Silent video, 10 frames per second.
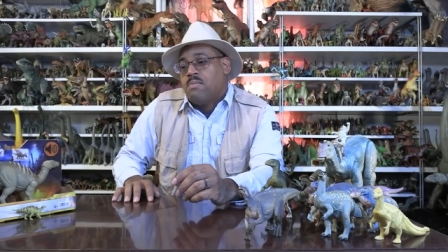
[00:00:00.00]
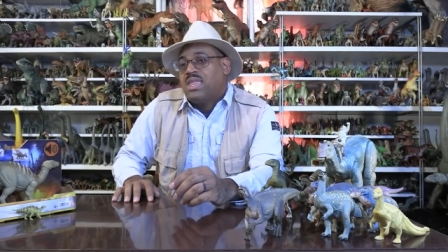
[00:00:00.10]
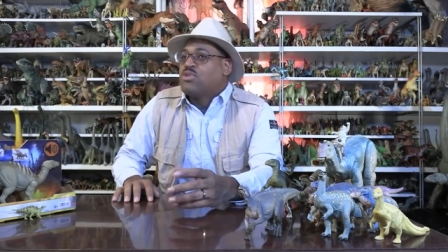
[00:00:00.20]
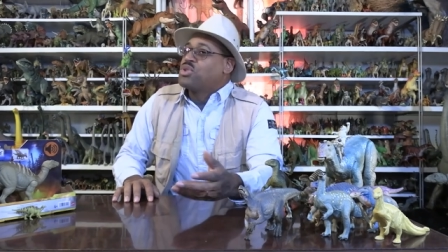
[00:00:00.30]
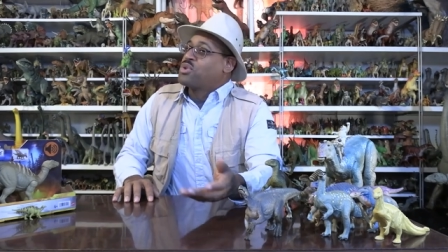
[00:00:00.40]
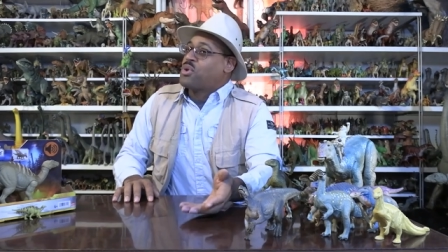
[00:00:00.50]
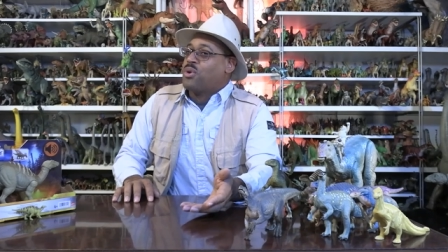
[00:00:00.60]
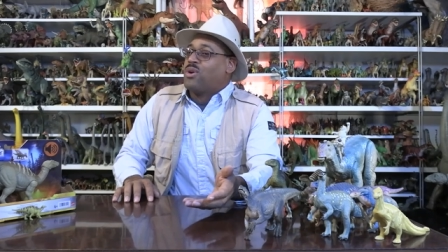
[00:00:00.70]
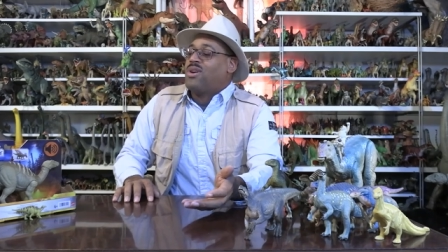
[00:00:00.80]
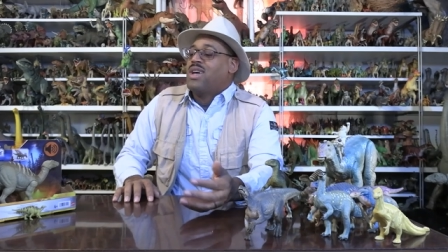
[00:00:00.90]
but these are so
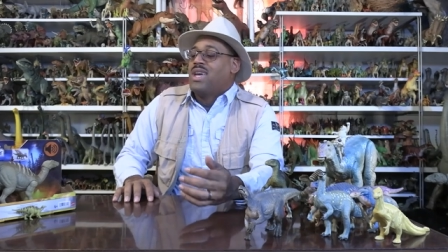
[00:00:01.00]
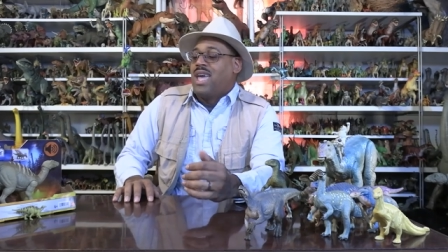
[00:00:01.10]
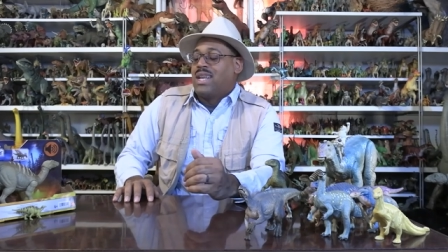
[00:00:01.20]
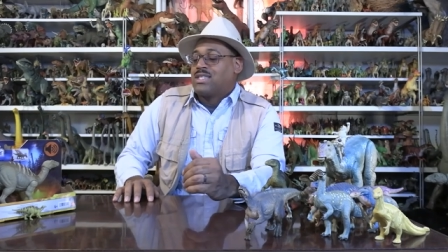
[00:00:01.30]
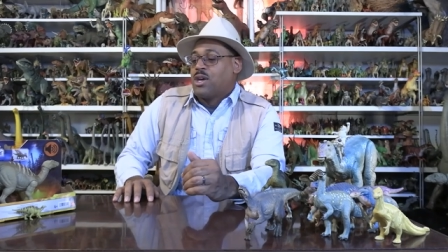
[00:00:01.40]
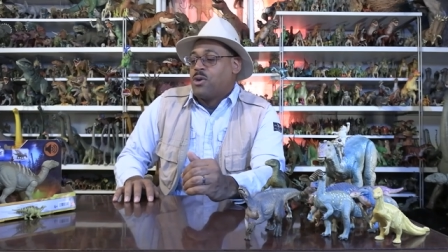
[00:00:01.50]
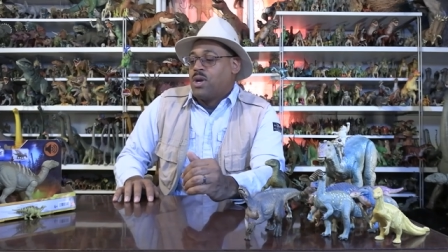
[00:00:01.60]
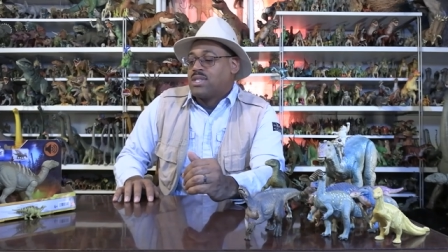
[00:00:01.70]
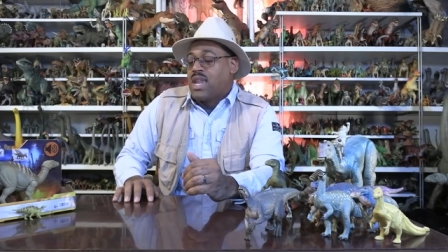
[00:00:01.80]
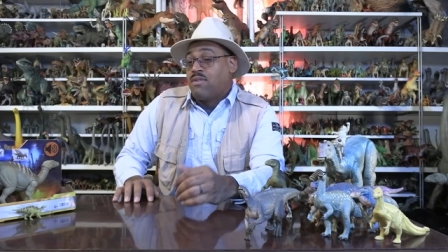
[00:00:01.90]
cool and so
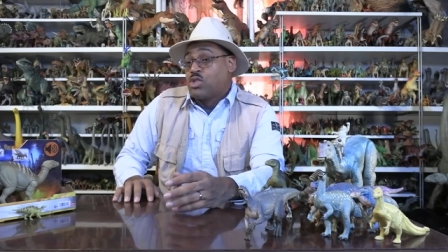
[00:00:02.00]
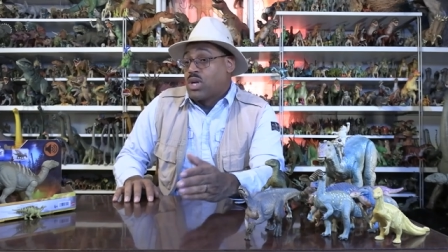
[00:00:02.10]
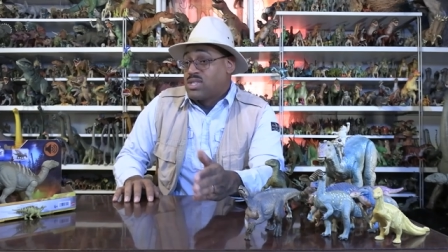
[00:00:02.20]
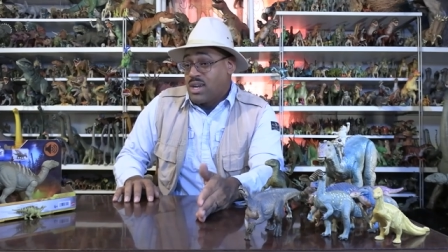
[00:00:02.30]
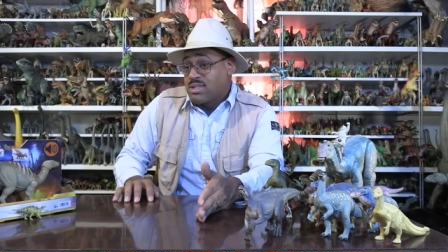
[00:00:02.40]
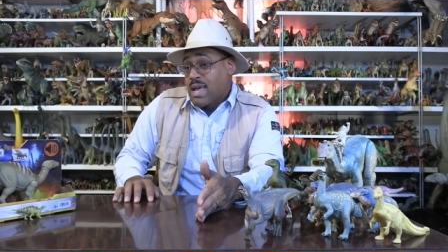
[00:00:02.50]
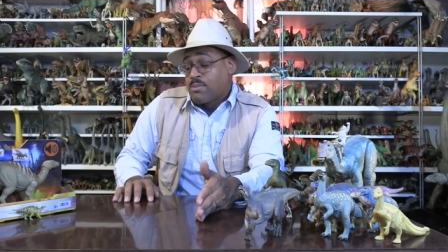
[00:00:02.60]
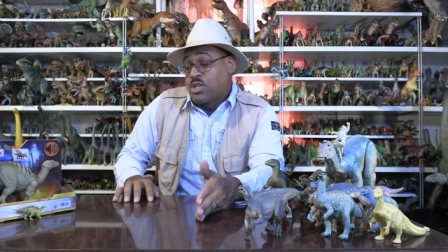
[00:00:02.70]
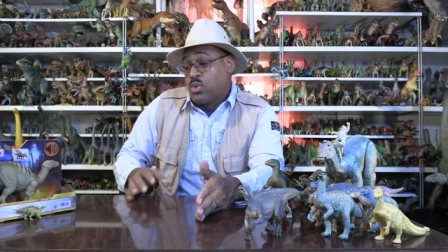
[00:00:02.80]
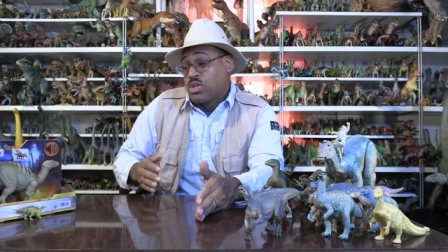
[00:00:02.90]
instead of having
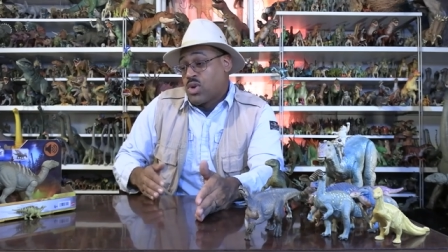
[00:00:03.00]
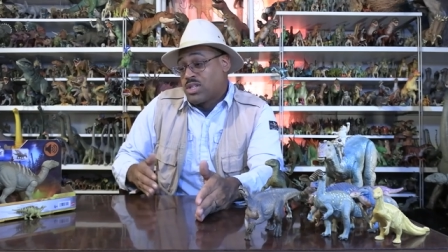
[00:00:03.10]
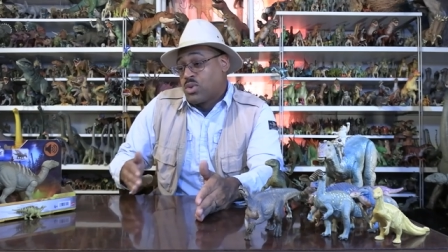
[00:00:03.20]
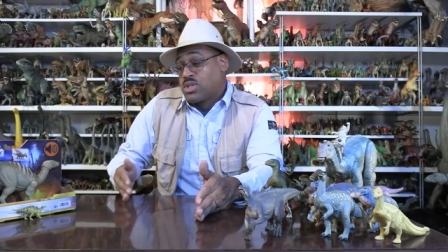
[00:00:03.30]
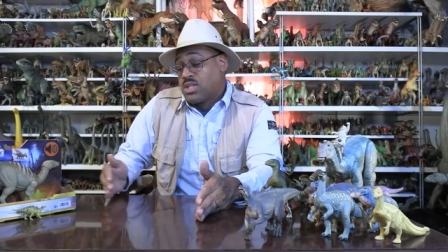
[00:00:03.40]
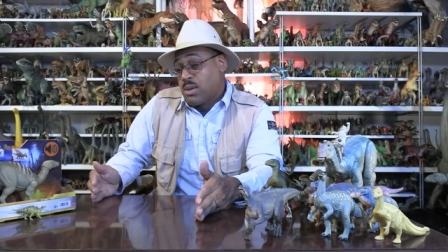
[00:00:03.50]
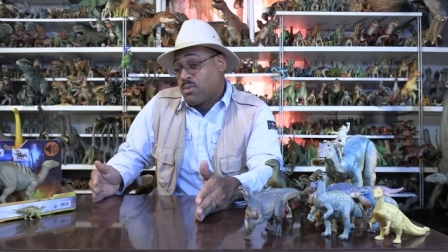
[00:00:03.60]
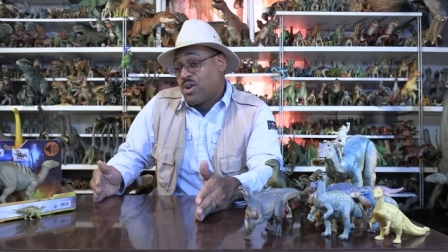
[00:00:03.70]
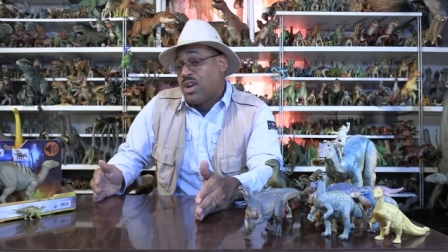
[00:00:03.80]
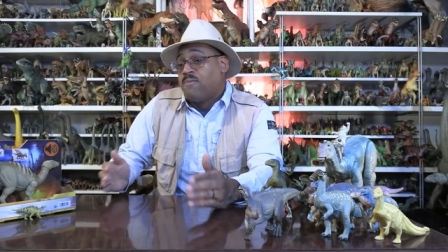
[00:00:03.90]
Triceratops, who was a Tyrannosaurus contemporary,